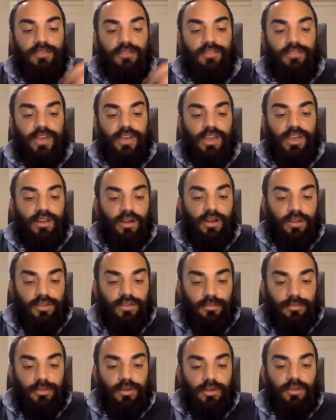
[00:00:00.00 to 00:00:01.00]
Ve'ein
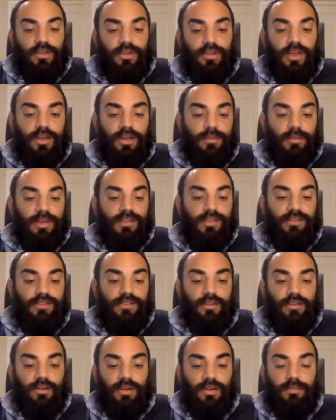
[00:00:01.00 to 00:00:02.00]
adam
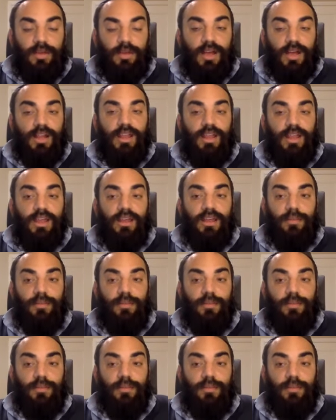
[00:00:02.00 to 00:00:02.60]
mahalich,